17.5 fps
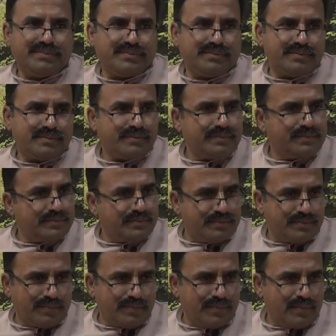
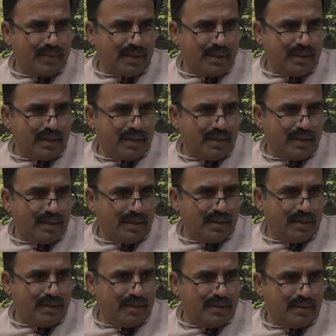
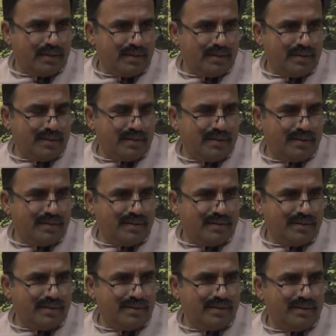
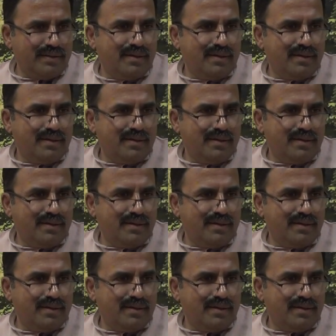Nothing is said.